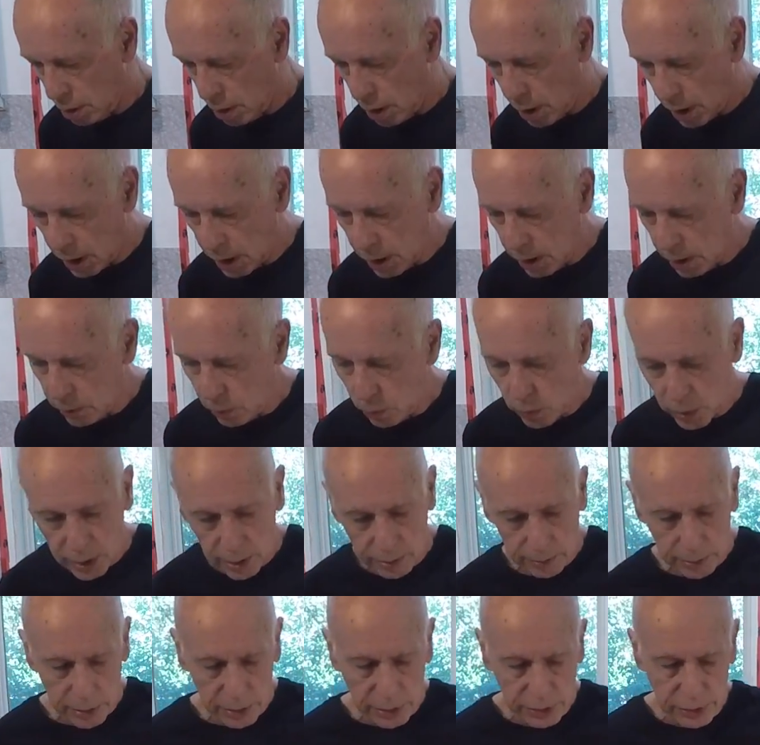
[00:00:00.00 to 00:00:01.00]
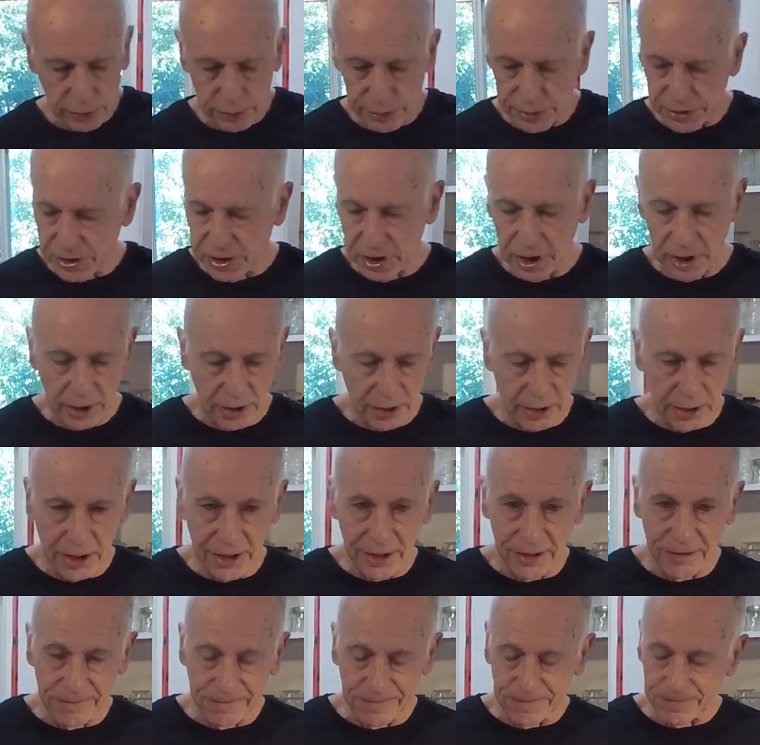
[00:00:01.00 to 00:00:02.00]
and what I'm going to do is take a
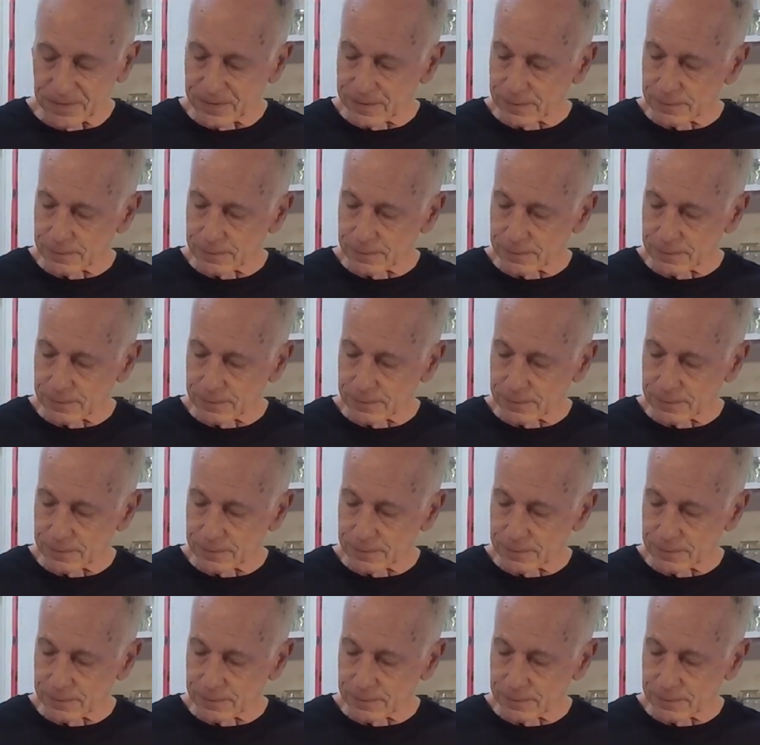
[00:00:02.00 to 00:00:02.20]
knife